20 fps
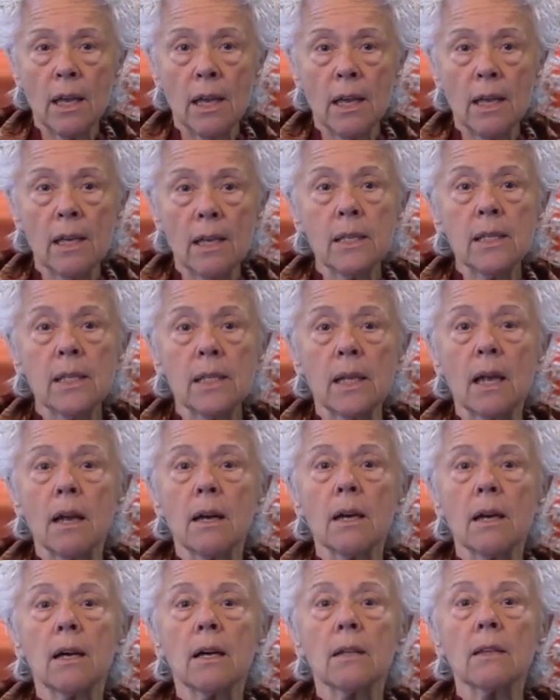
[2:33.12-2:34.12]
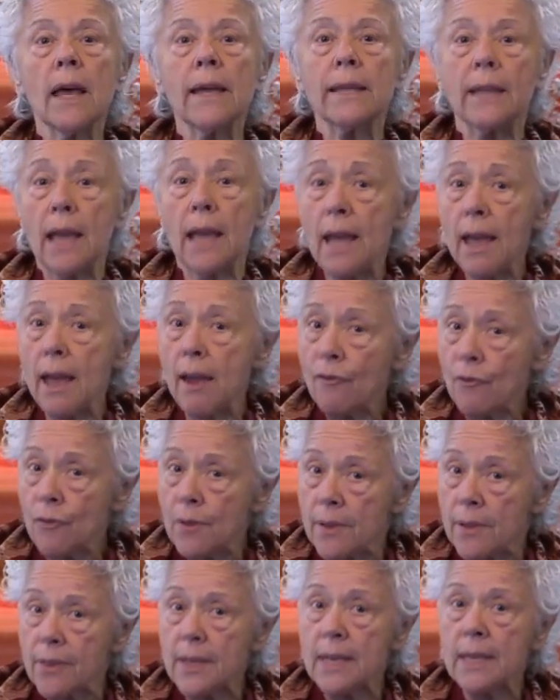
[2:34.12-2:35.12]
is like
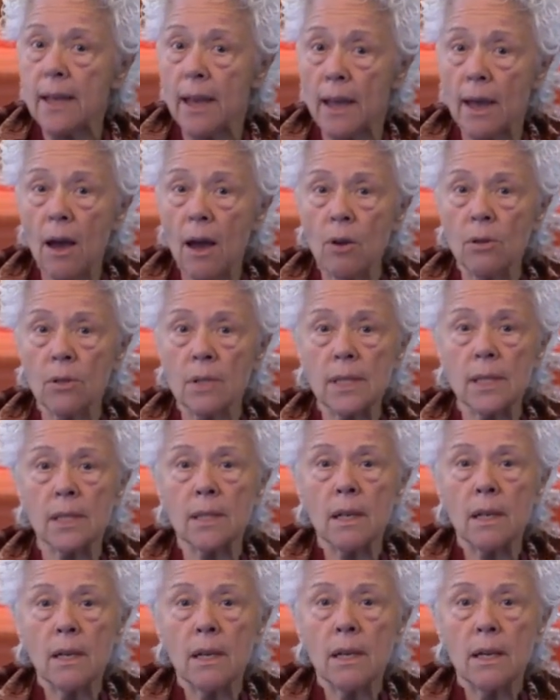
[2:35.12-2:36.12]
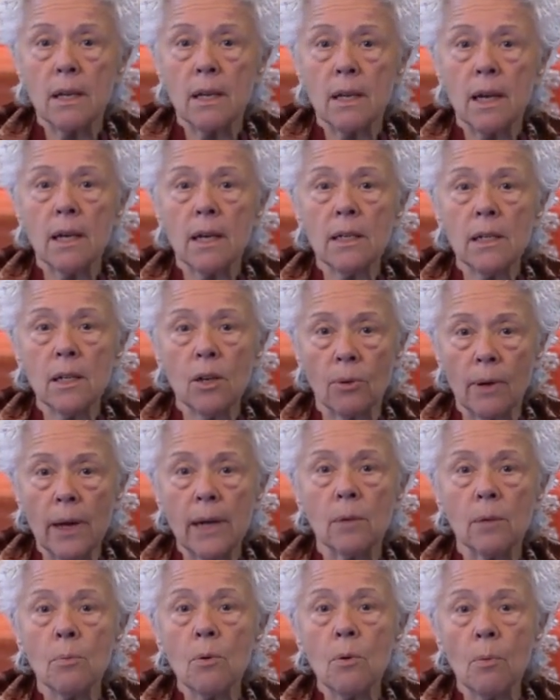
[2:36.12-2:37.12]
everything else, an
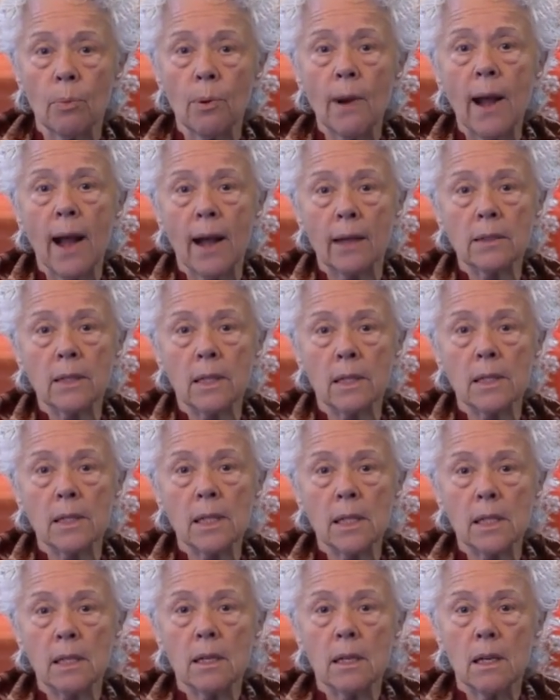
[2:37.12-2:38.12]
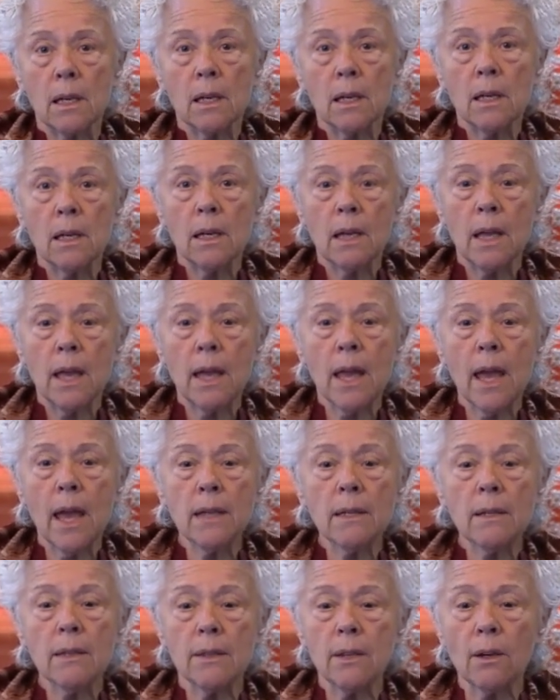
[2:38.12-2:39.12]
incredible practice.
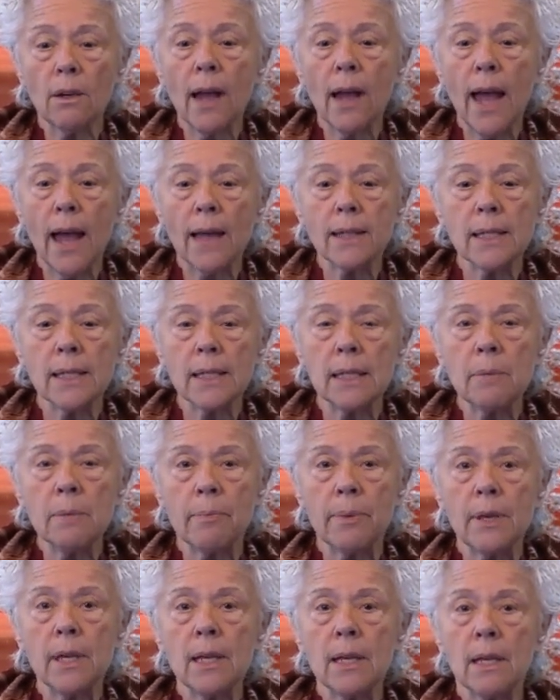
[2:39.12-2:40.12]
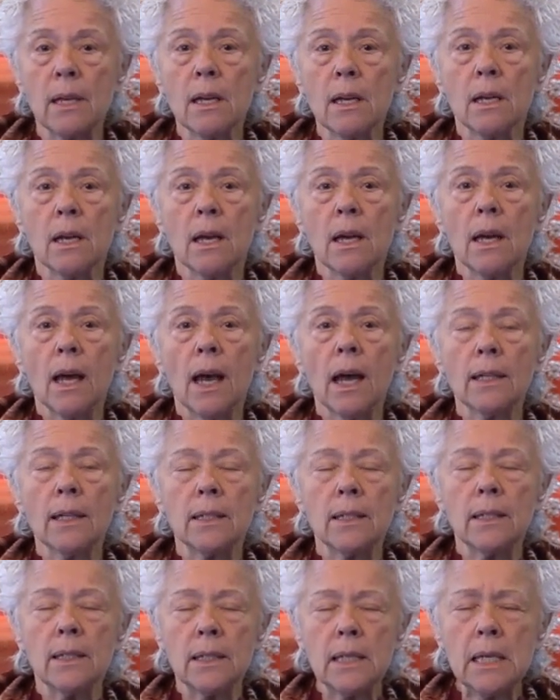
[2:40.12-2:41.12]
And there has to be a
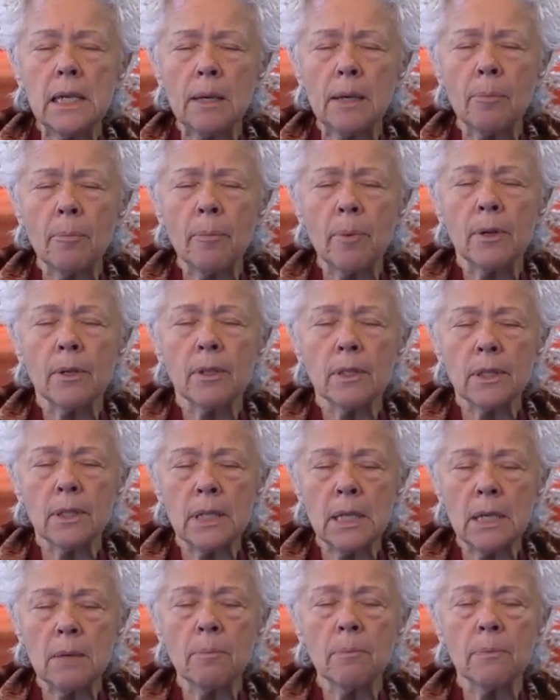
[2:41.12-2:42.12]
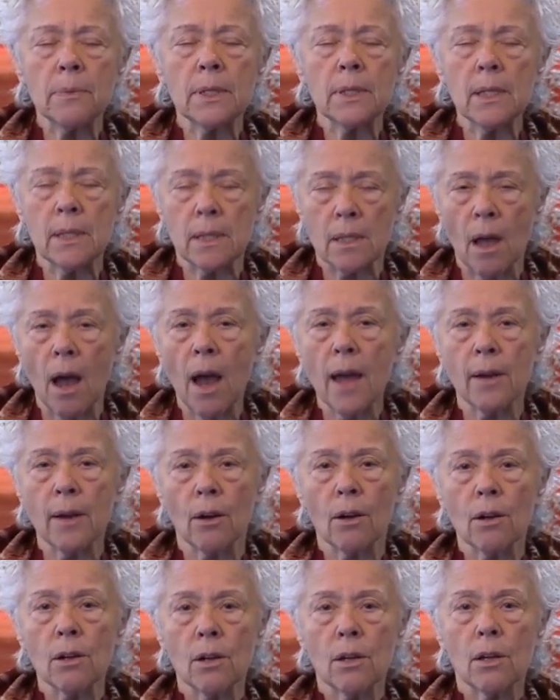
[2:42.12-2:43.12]
deep, deep
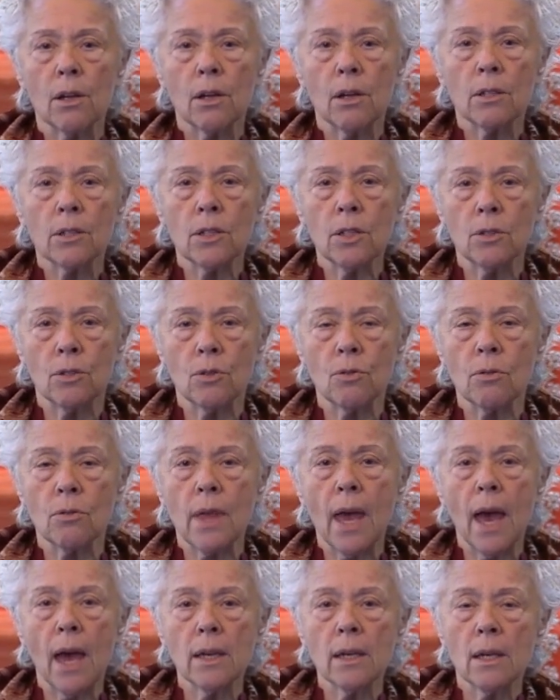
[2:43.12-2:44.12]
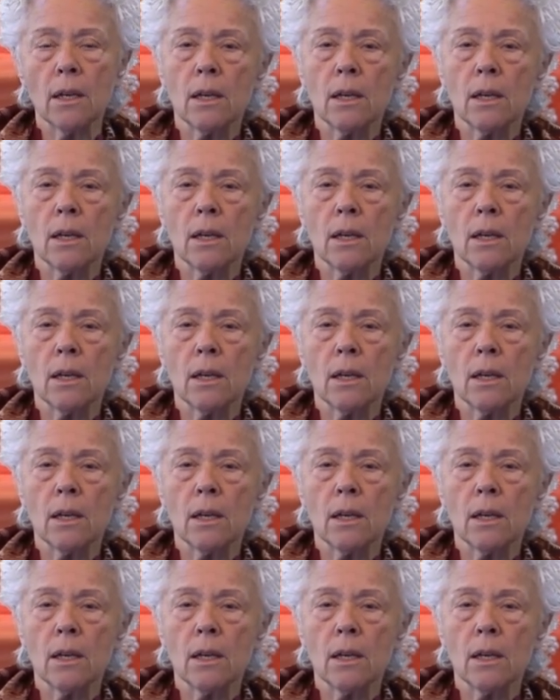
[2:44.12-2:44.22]
desire to do that.